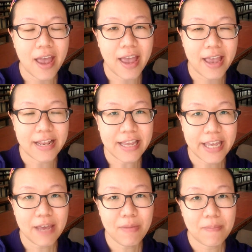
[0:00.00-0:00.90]
and it
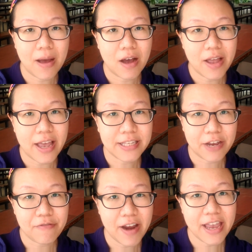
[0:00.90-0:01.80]
came about as
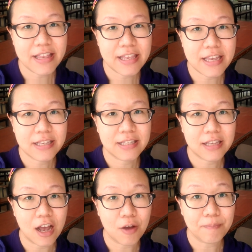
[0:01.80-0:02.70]
I read
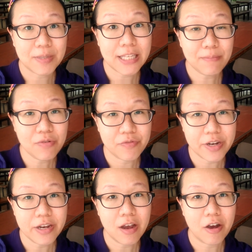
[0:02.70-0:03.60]
this
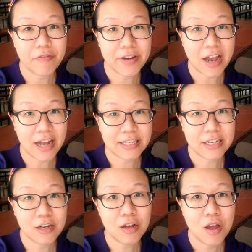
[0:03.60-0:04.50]
summary of an
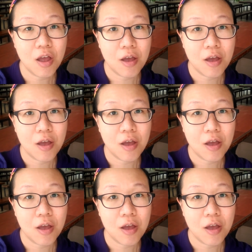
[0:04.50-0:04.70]
article